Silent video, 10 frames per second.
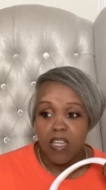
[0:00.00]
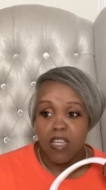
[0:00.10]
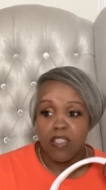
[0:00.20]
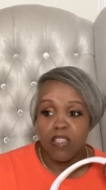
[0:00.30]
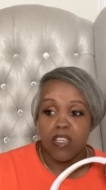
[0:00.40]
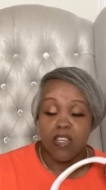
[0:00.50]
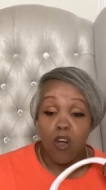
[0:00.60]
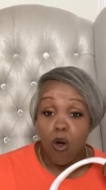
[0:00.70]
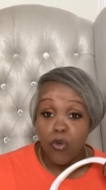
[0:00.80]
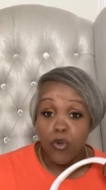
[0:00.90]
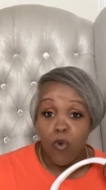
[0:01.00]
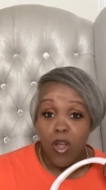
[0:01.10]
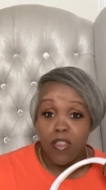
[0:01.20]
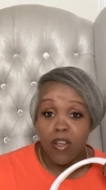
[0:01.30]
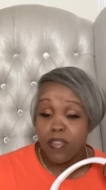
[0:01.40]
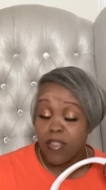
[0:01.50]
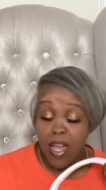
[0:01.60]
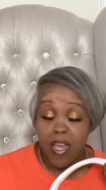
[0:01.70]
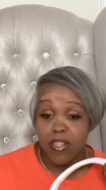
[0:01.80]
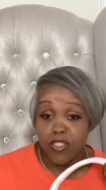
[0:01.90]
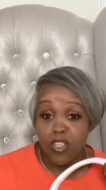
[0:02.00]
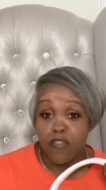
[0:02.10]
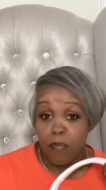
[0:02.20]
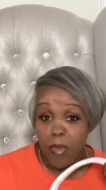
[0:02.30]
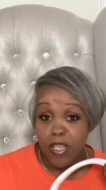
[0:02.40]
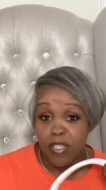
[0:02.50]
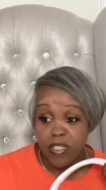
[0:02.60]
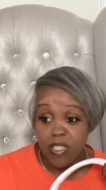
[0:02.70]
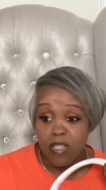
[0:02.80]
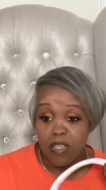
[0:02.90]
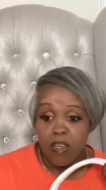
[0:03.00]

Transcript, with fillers: in the colder weather. That kind of stuff will make you sick.